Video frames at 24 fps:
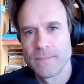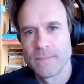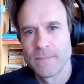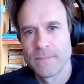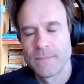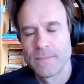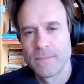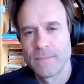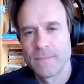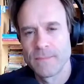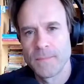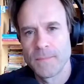
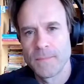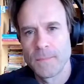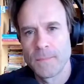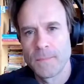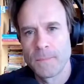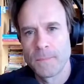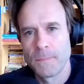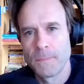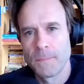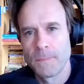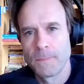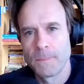
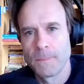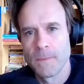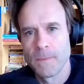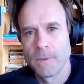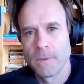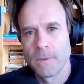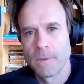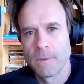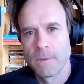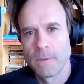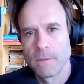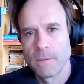
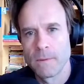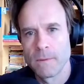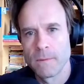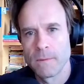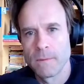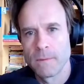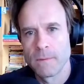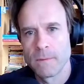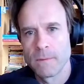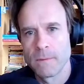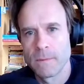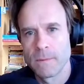
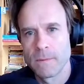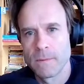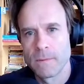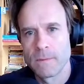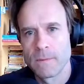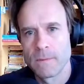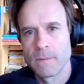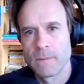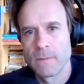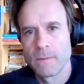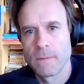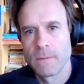
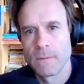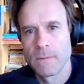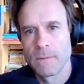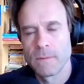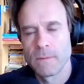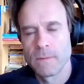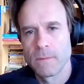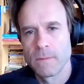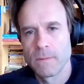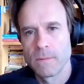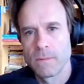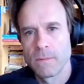
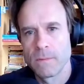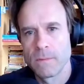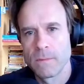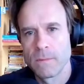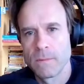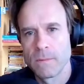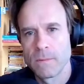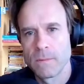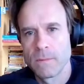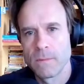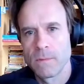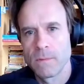
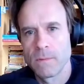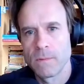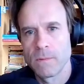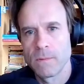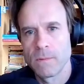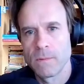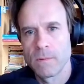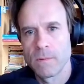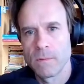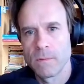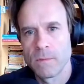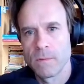
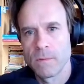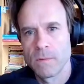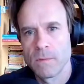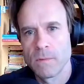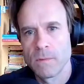No words are spoken by the person on screen.